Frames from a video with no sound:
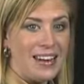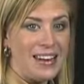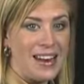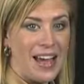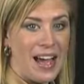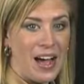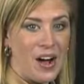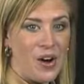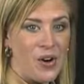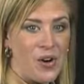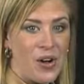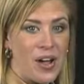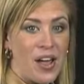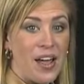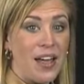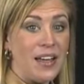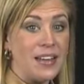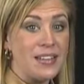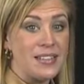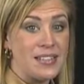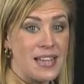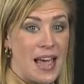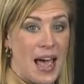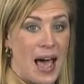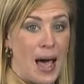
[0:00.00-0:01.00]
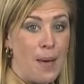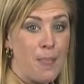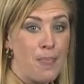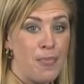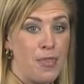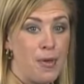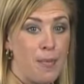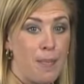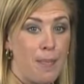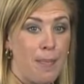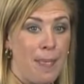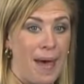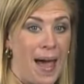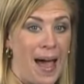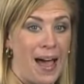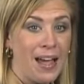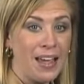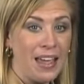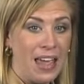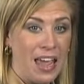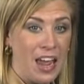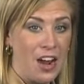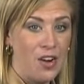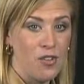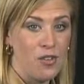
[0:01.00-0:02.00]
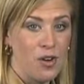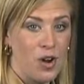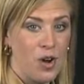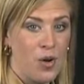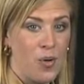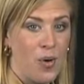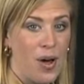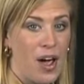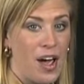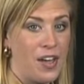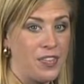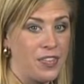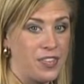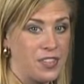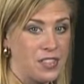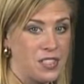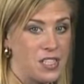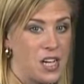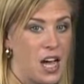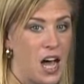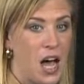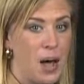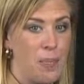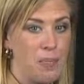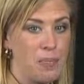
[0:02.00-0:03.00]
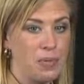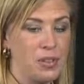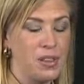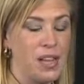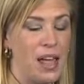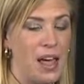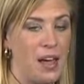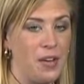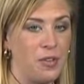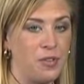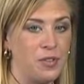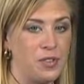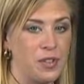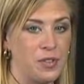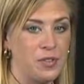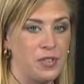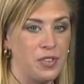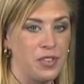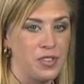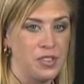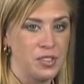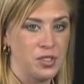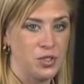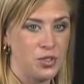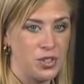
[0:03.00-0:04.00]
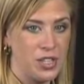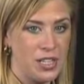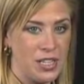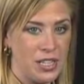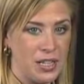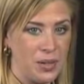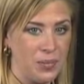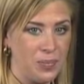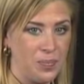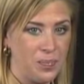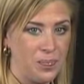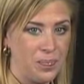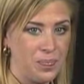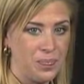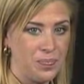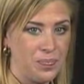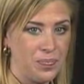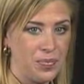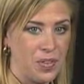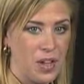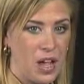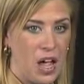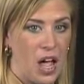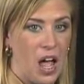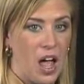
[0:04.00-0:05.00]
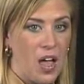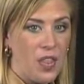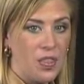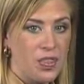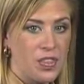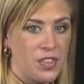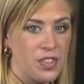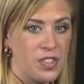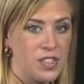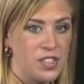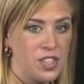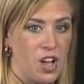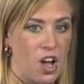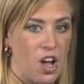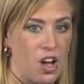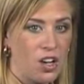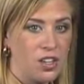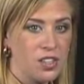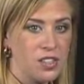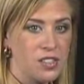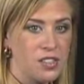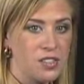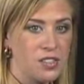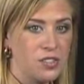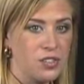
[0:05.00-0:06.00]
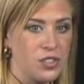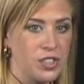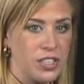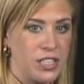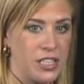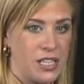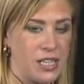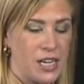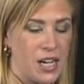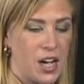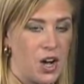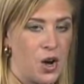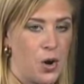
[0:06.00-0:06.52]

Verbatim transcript: Now, tap the back arrow at the top left of the screen. The song screen